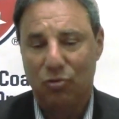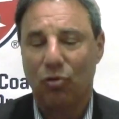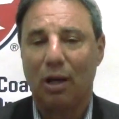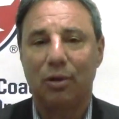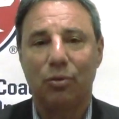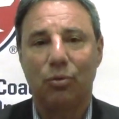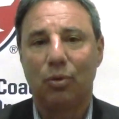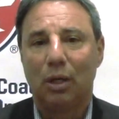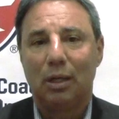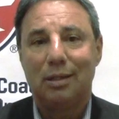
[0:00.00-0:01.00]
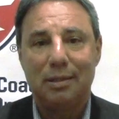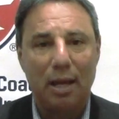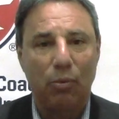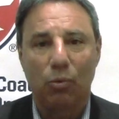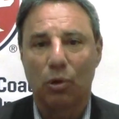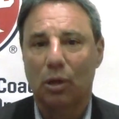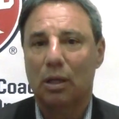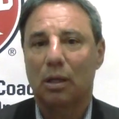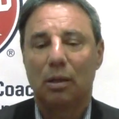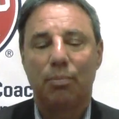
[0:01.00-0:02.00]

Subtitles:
Try to network,